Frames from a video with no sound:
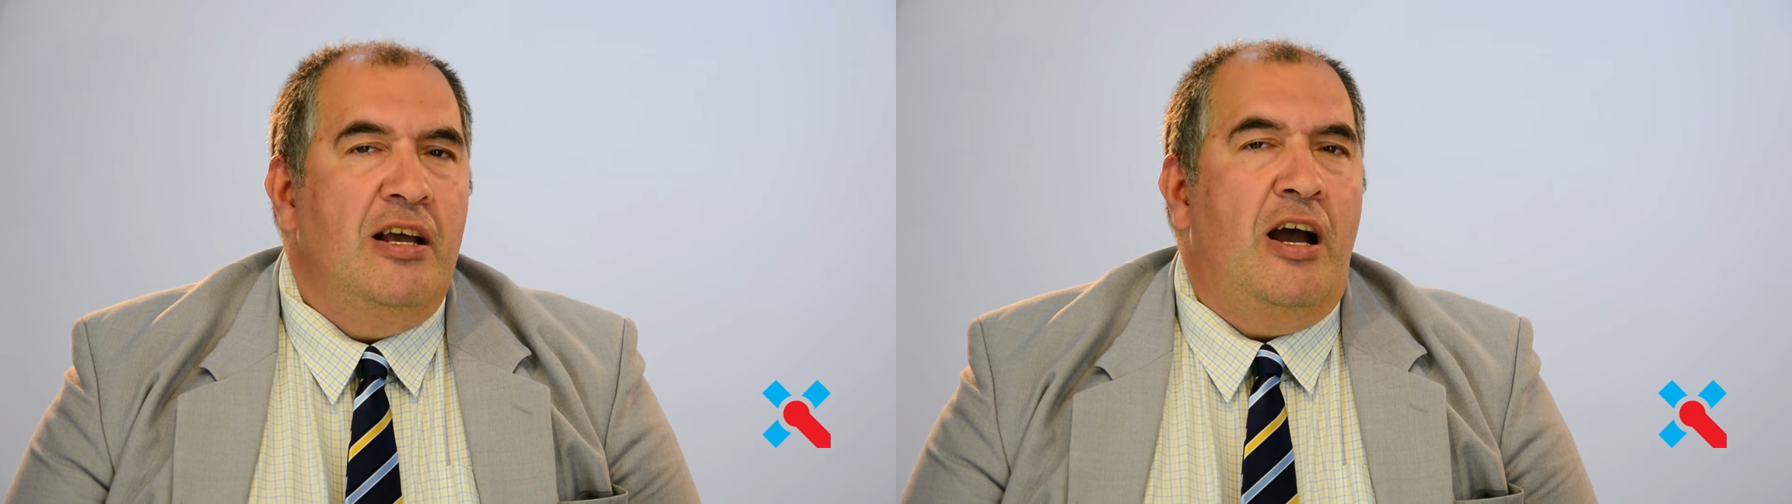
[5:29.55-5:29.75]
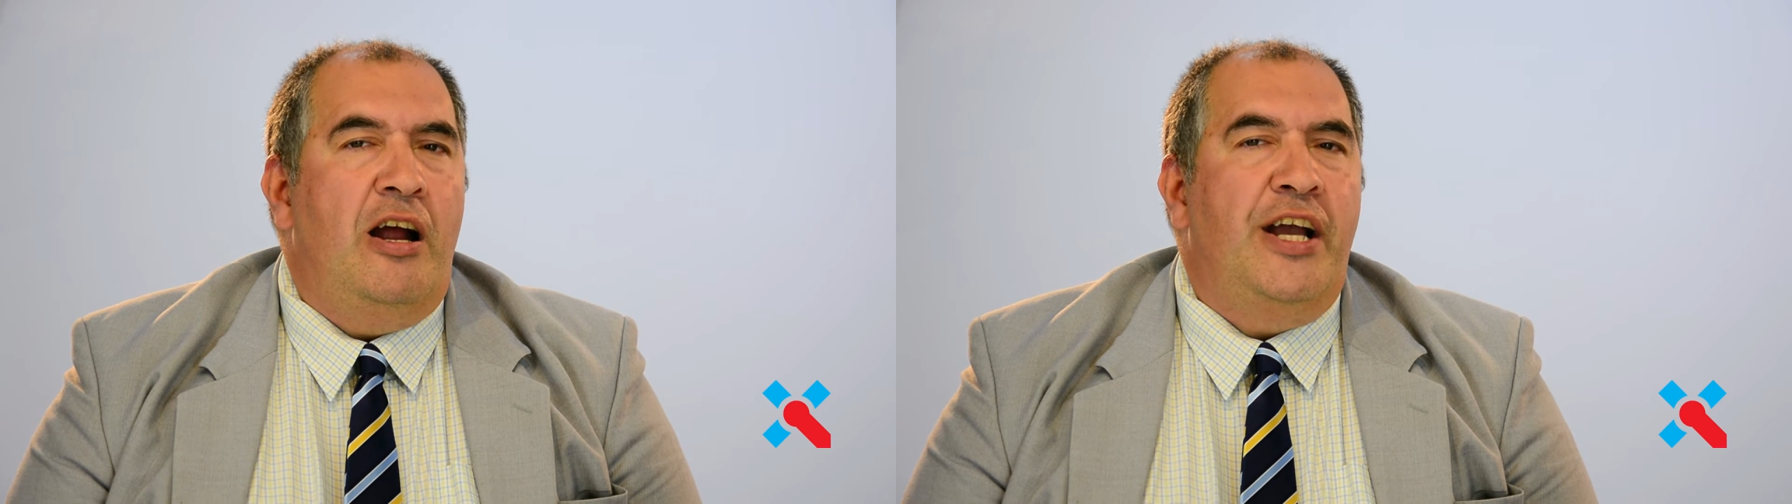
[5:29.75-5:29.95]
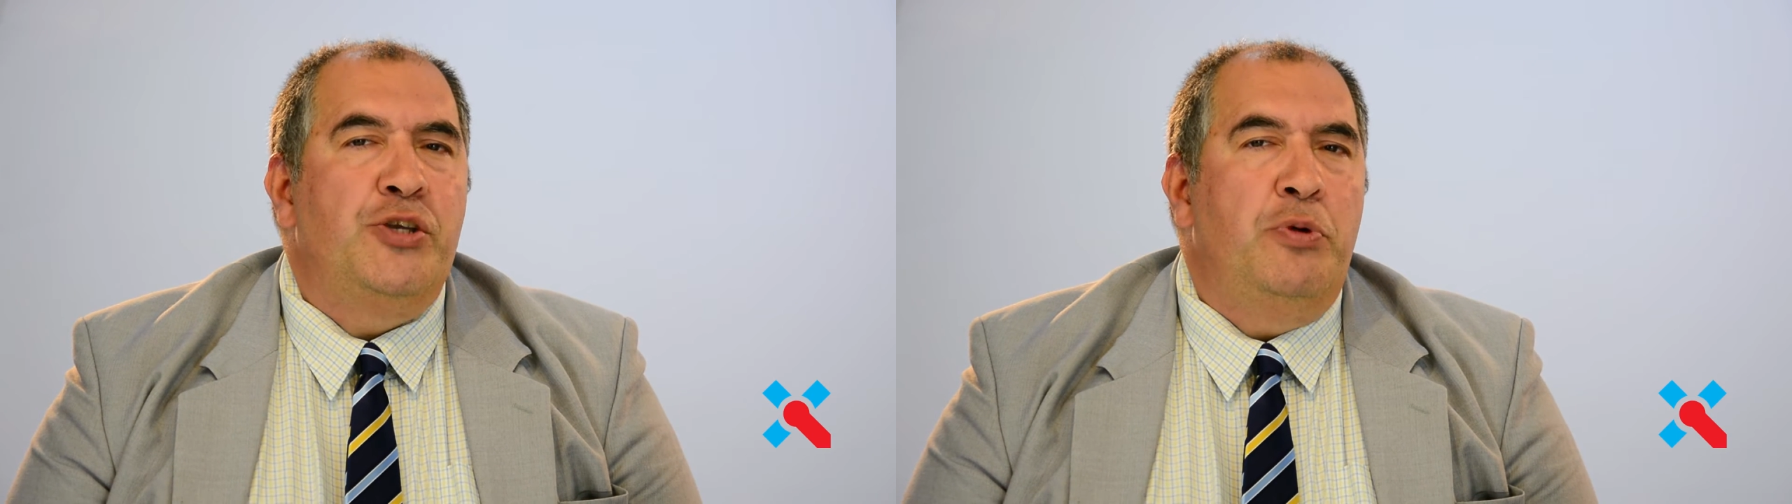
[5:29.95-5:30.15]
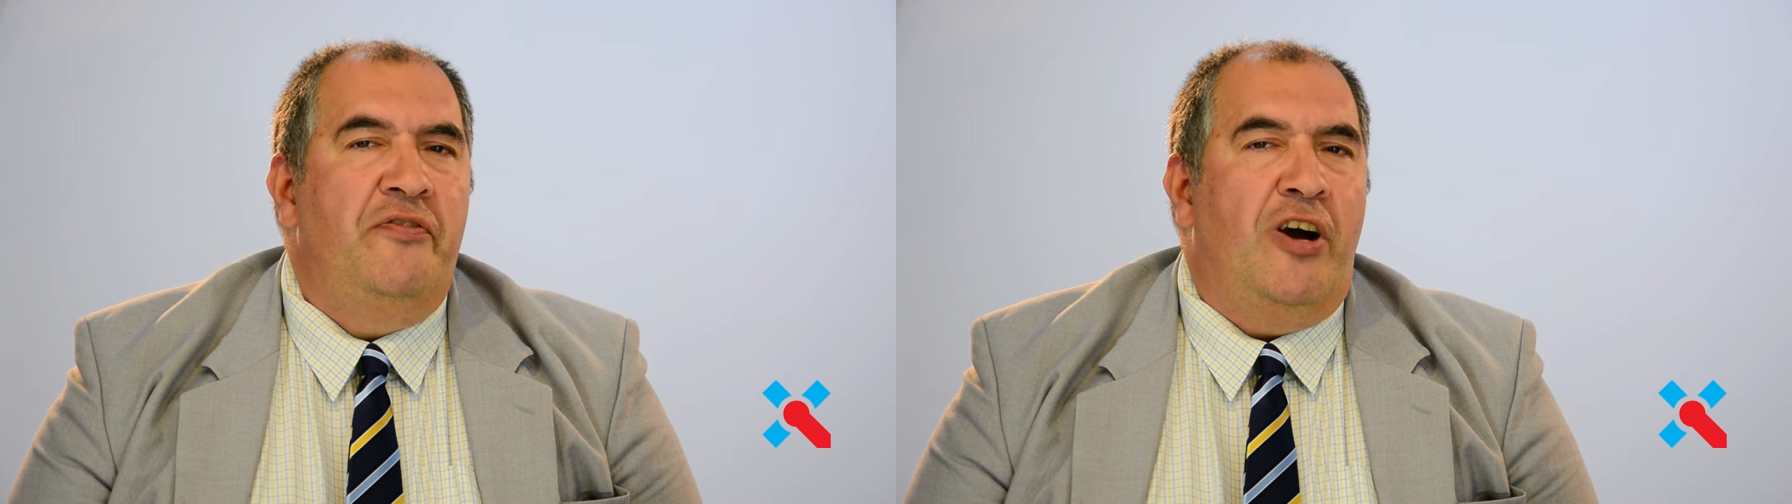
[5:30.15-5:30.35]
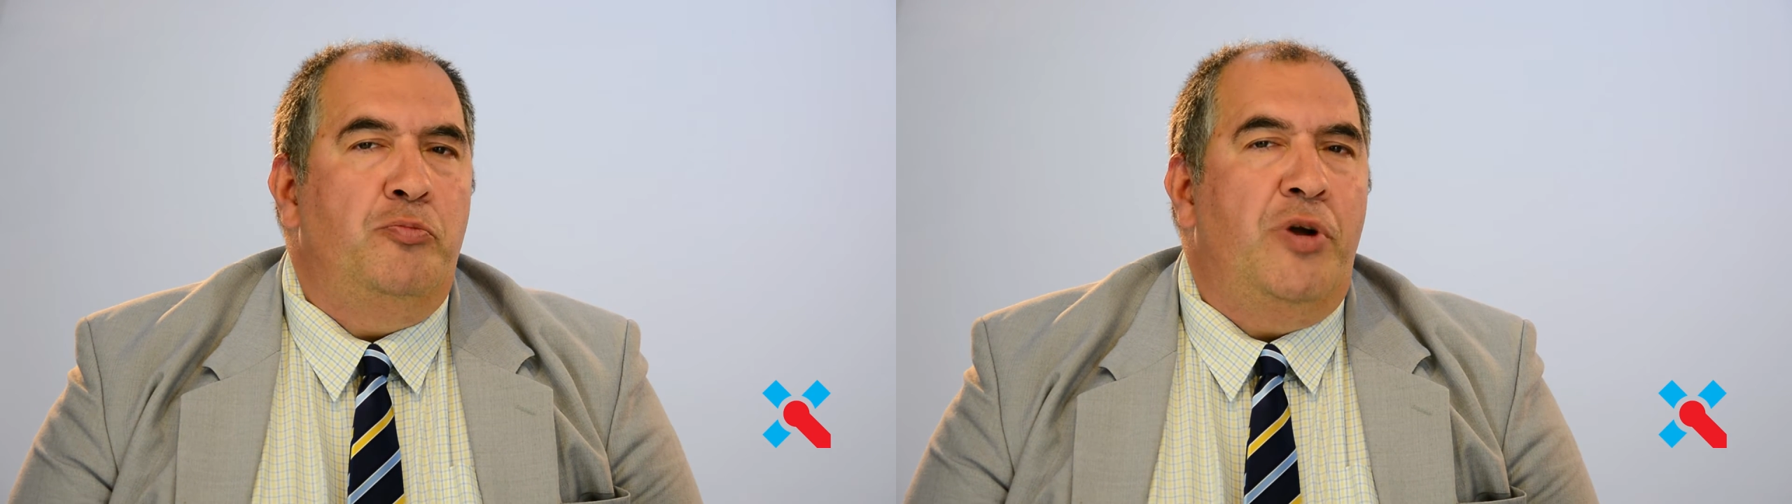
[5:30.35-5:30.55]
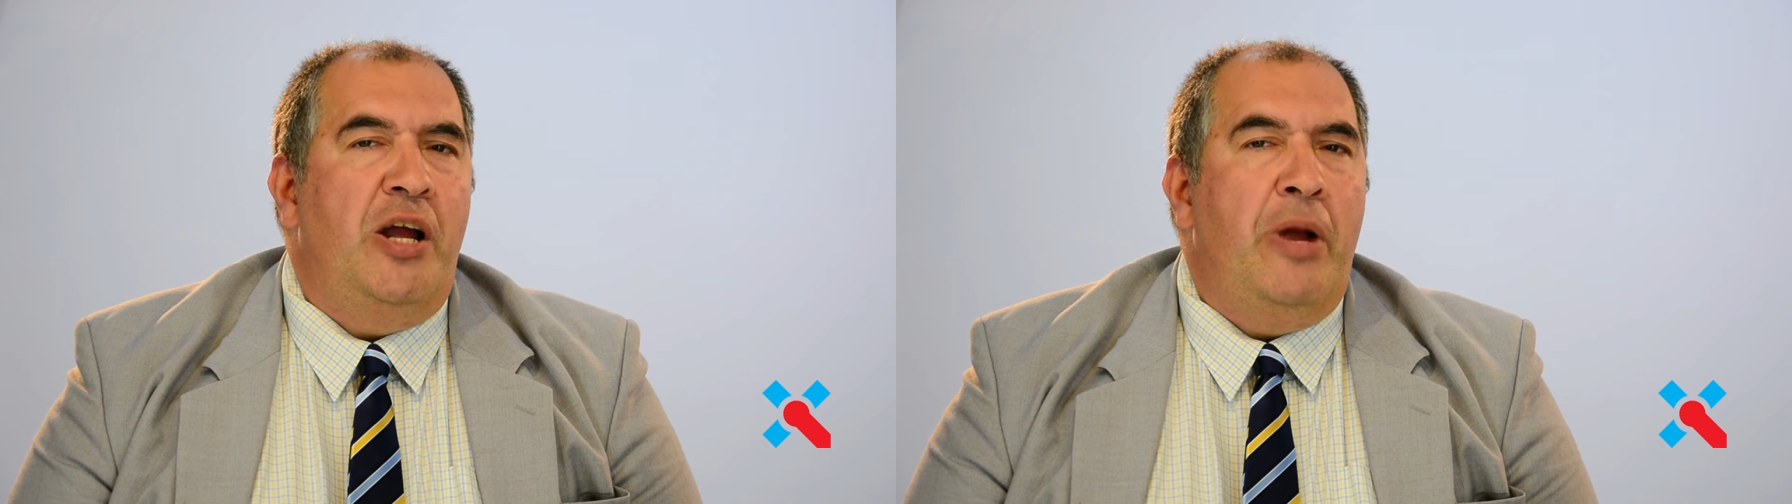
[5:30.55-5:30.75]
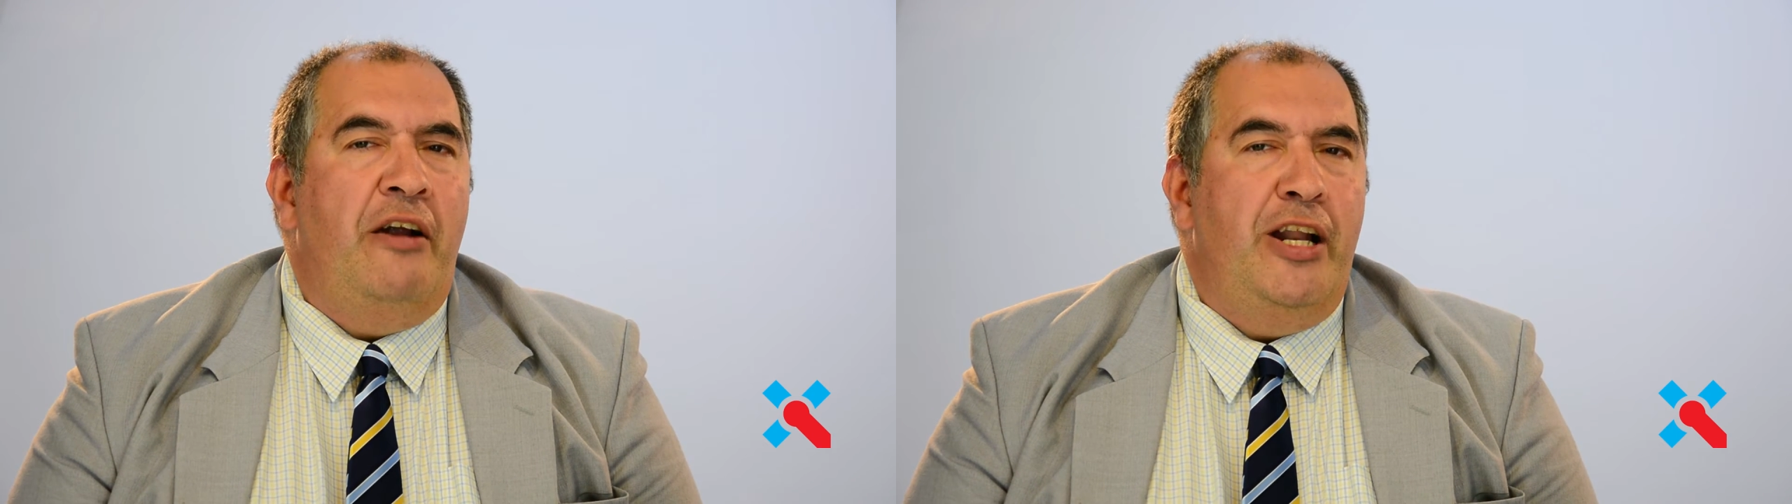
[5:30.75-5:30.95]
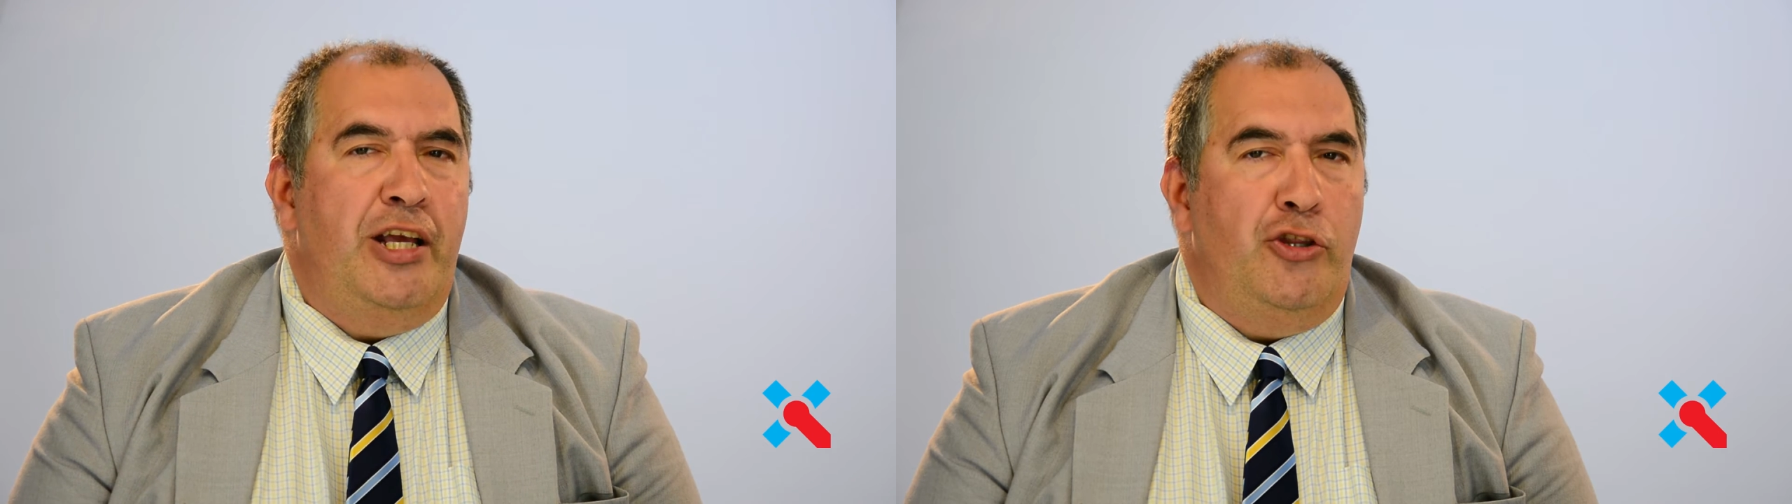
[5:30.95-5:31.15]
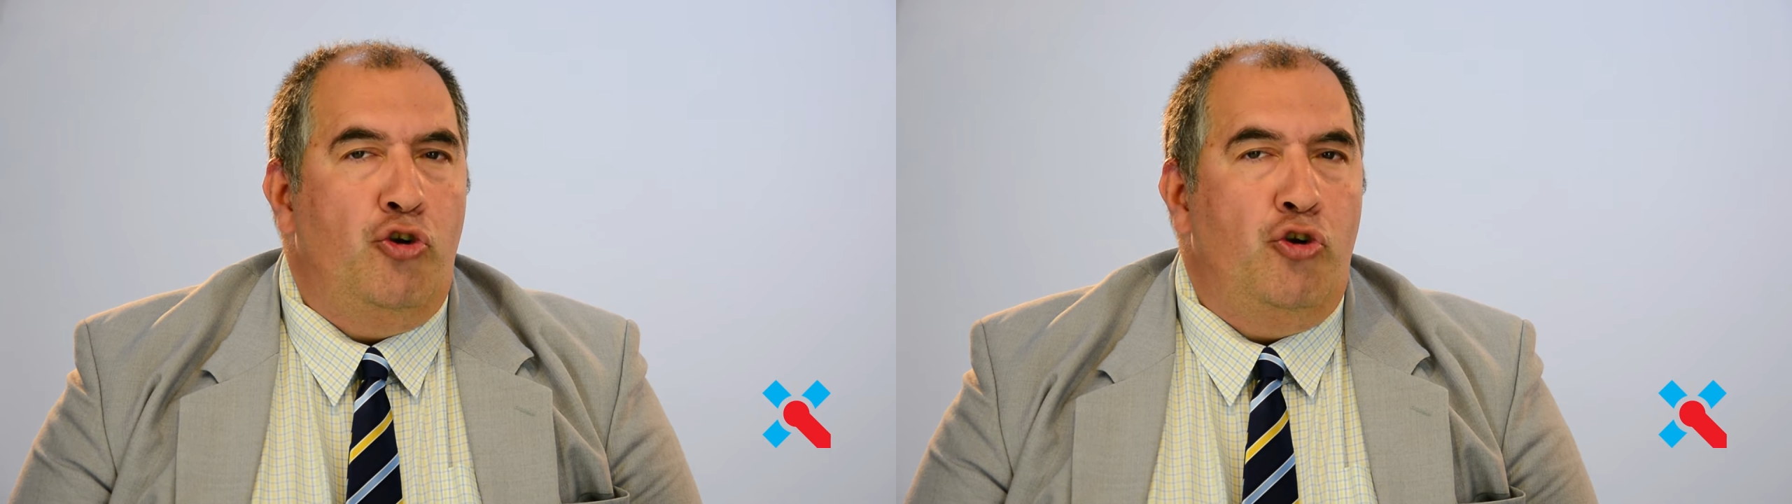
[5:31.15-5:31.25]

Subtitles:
are actually found primarily in the